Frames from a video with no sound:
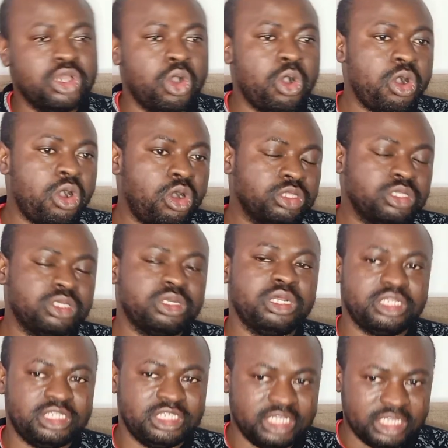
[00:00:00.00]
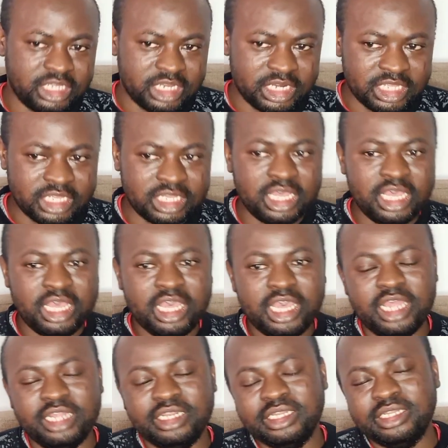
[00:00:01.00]
the honorary degree,
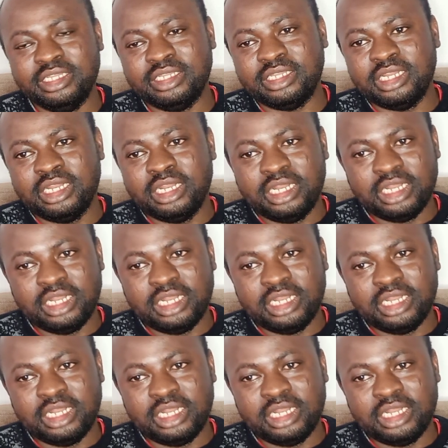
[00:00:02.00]
and